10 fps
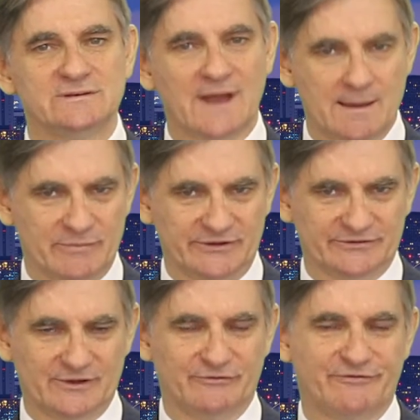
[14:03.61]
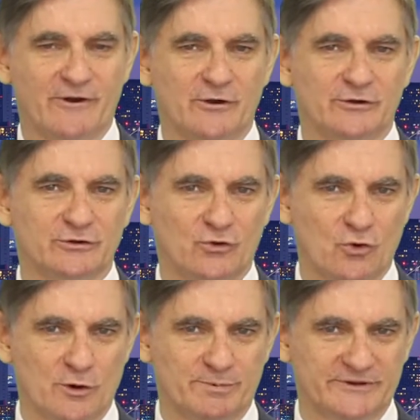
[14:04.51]
numbers of foreign
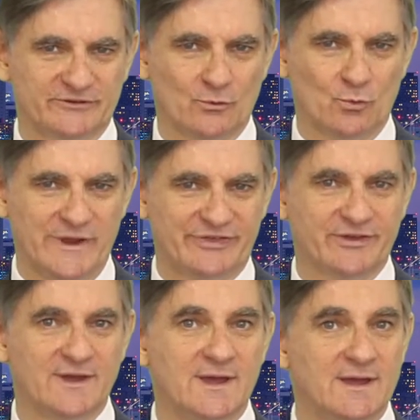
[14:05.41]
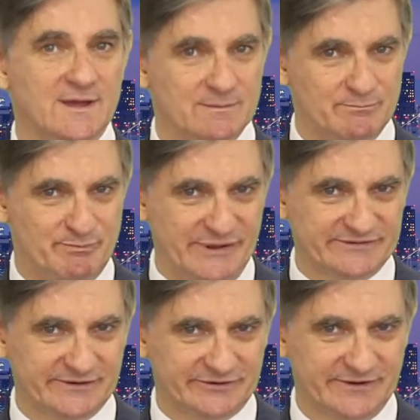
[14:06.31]
corporates with
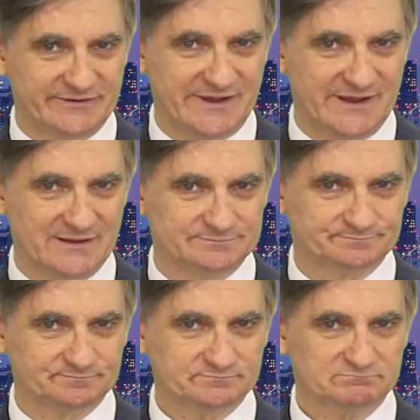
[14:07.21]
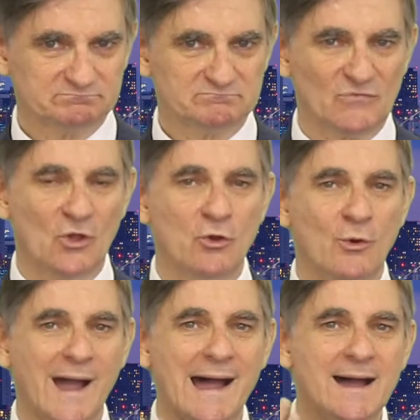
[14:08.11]
businesses here
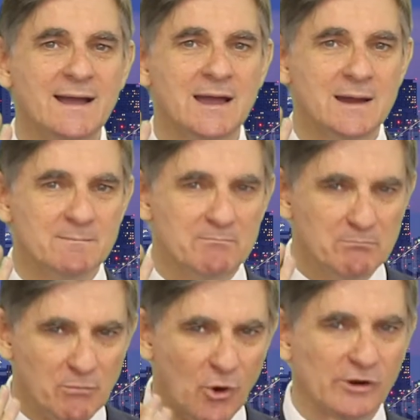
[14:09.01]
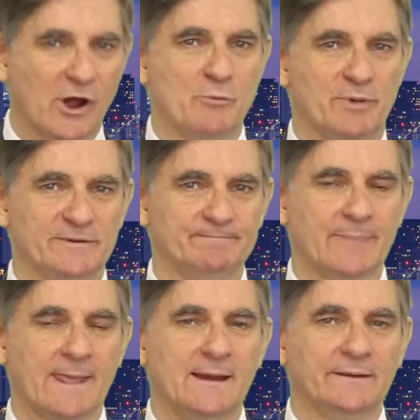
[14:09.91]
who are more
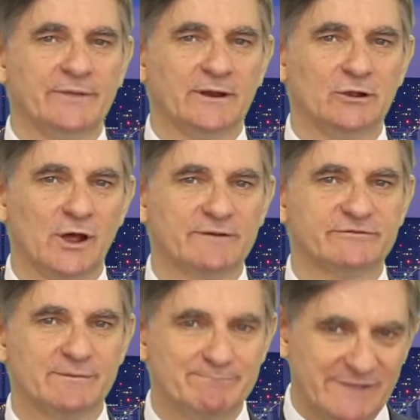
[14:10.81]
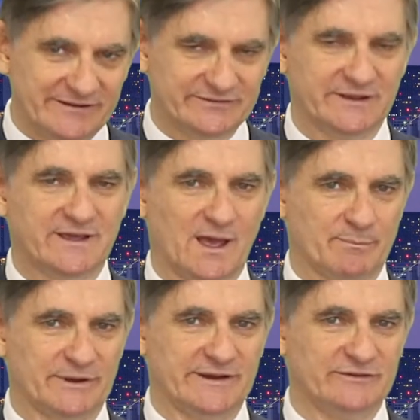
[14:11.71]
open than a lot of domestic
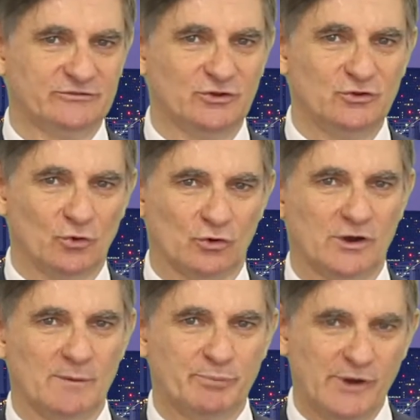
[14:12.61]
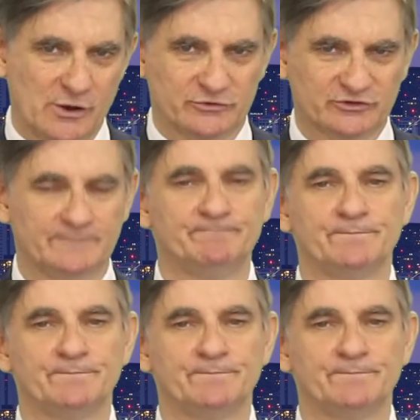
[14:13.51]
companies to your approach.